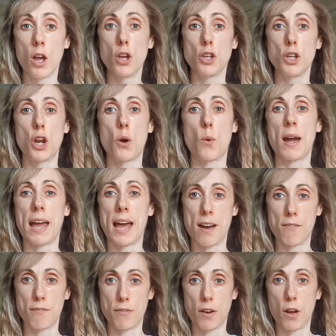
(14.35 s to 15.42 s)
I have
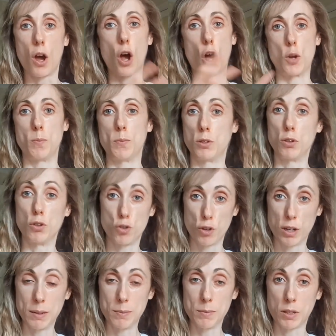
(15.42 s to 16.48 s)
hopes and
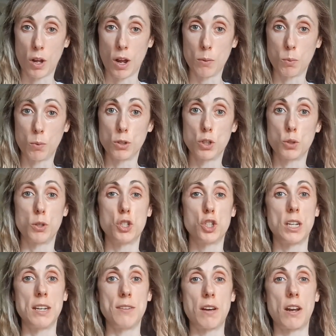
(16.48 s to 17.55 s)
dreams that I want to
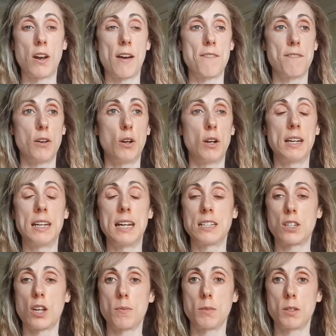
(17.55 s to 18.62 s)
achieve, and I feel unless
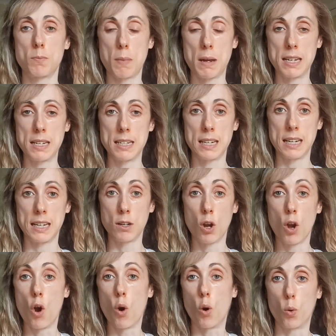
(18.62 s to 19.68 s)
I'm spending
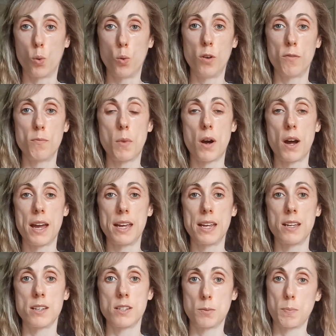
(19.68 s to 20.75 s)
all of my
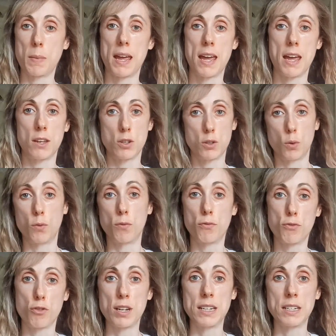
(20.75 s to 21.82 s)
spare sort of
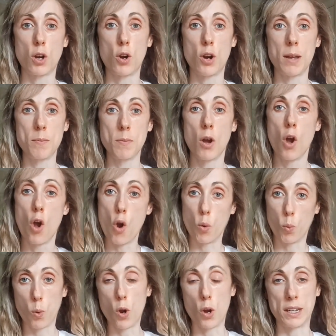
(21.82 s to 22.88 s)
free time
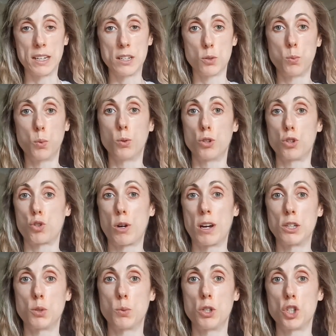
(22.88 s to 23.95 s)
working towards trying
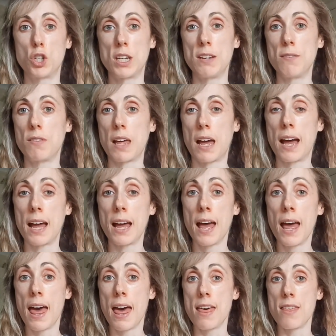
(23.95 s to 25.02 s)
to achieve that,
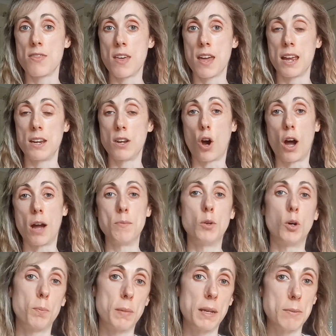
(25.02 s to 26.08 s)
then I'm not
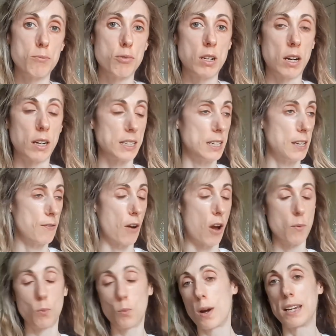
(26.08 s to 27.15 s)
being productive,
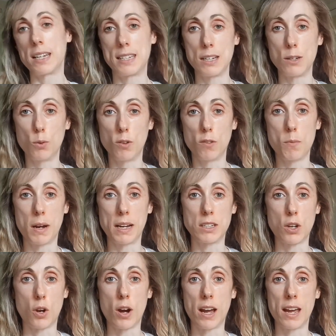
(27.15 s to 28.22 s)
I'm wasting all of my
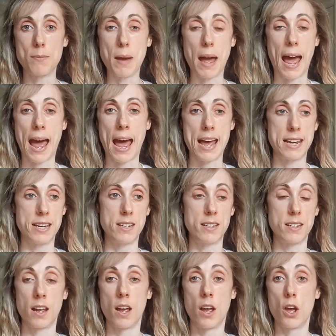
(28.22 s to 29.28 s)
time, and
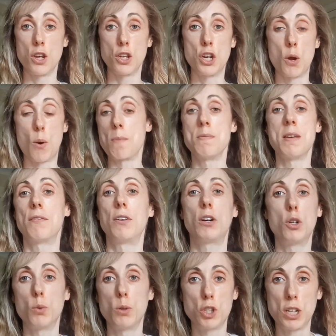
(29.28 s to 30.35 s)
I'm never going
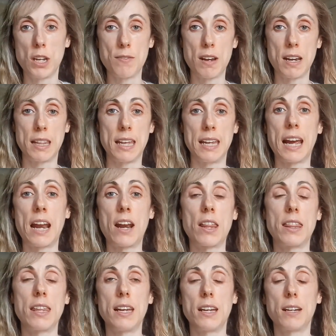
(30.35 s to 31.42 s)
to achieve anything. And I
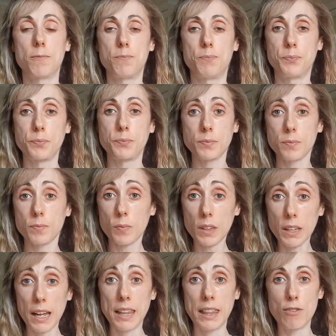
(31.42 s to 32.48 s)
think
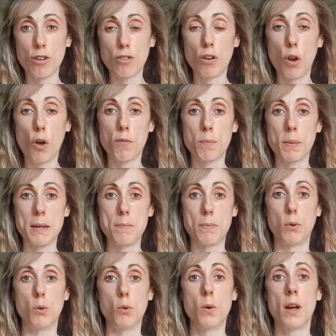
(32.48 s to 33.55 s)
there are a lot of
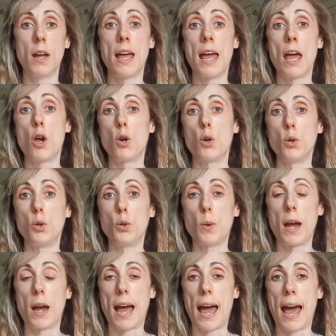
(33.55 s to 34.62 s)
people who
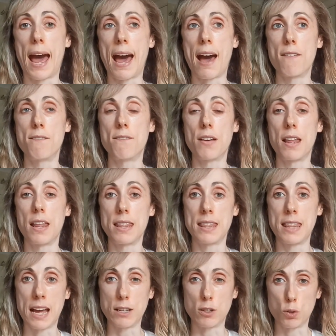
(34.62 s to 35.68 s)
have
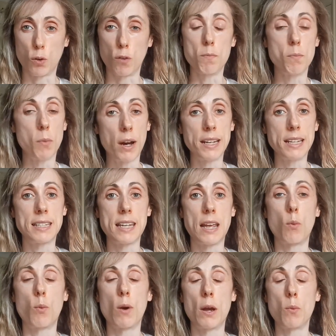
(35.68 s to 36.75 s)
that sort of mindset
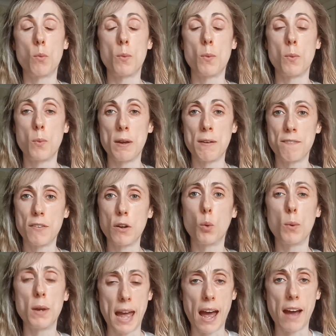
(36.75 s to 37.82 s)
where we feel we
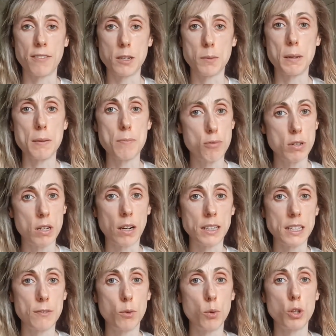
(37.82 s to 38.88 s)
have to be productive
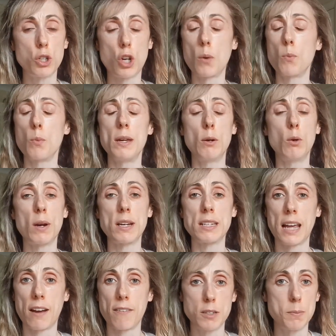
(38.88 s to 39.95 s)
all the time. We always
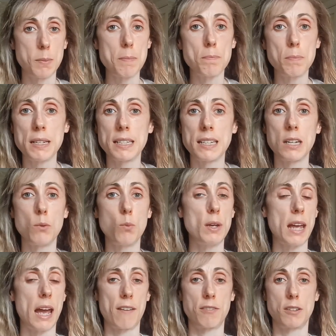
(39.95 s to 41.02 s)
have to be busy, we
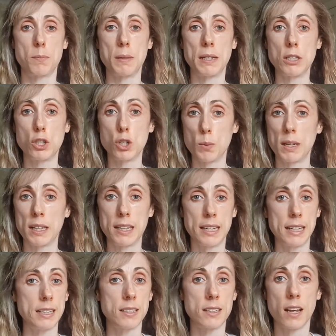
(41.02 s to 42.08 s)
have to be doing
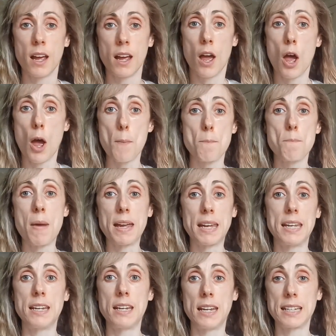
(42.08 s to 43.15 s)
things, not
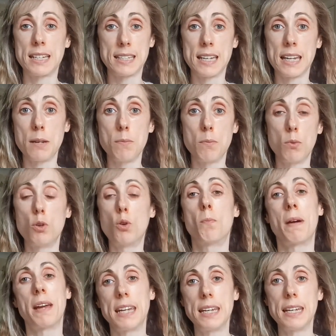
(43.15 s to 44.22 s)
making it
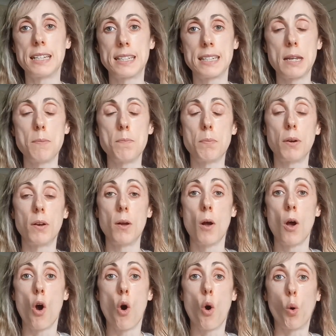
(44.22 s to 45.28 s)
seem, but
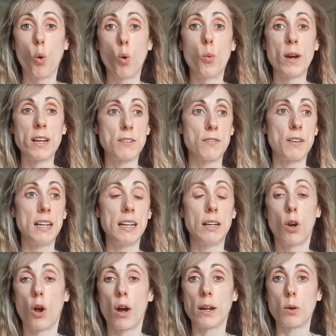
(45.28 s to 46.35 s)
always feeling
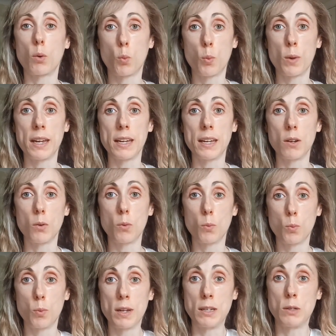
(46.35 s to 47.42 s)
like we're
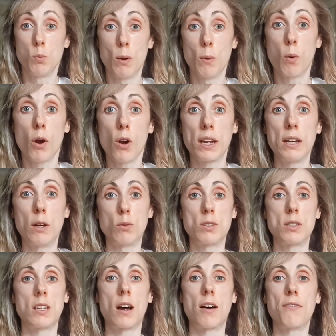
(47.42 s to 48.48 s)
working on
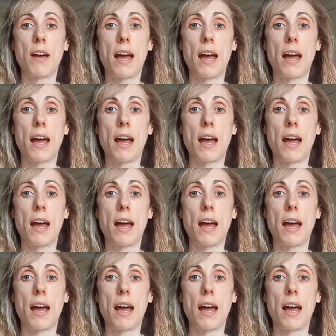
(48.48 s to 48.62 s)
stuff.